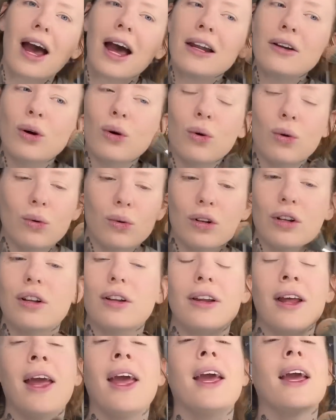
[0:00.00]
I don't
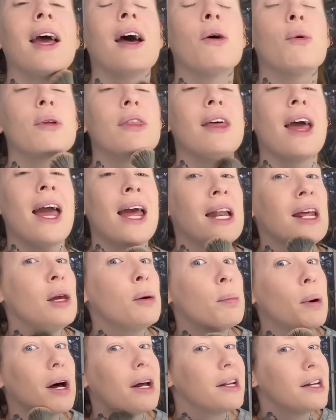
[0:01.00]
hang out with
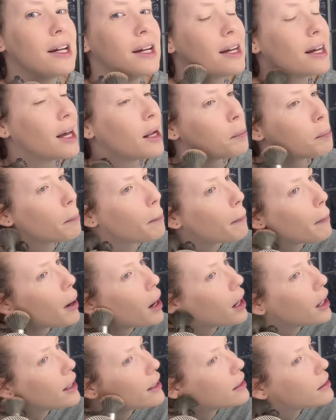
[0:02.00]
anybody in
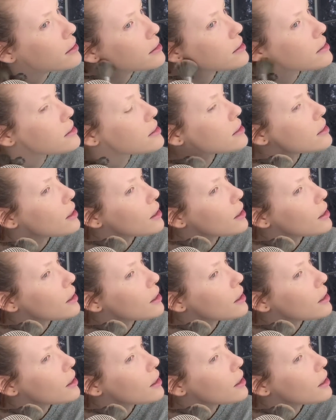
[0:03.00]
minds